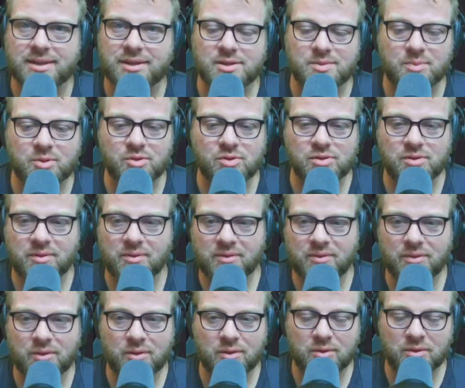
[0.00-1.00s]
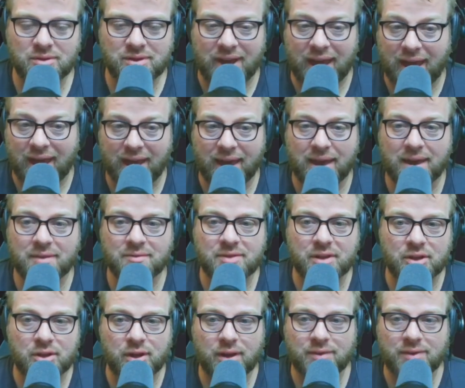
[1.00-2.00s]
It's beautiful to have.
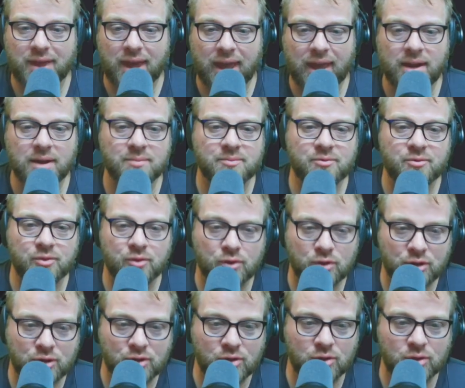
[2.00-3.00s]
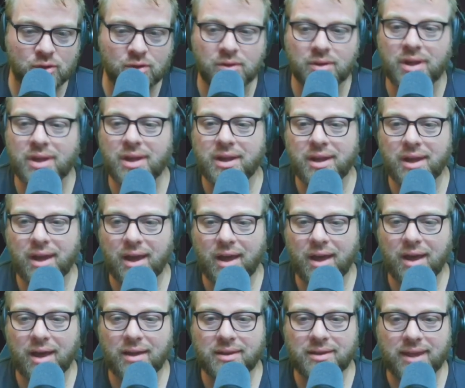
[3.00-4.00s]
Then you have the ADEM vertical
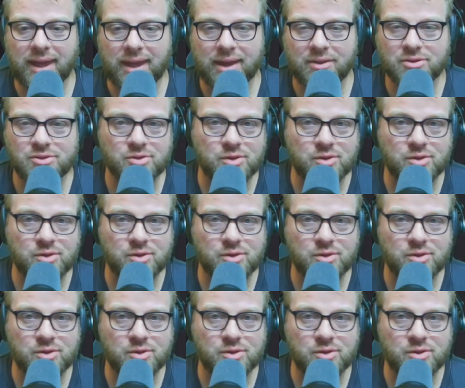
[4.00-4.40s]
layout.